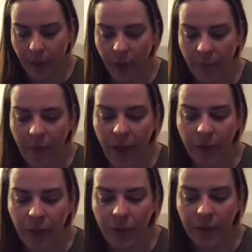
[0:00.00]
I
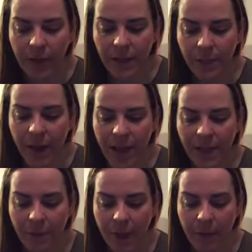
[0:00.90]
value and
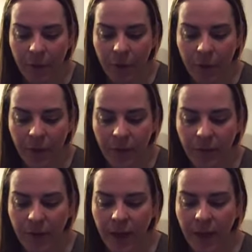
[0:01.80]
express my emotions
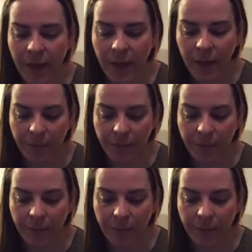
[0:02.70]
freely.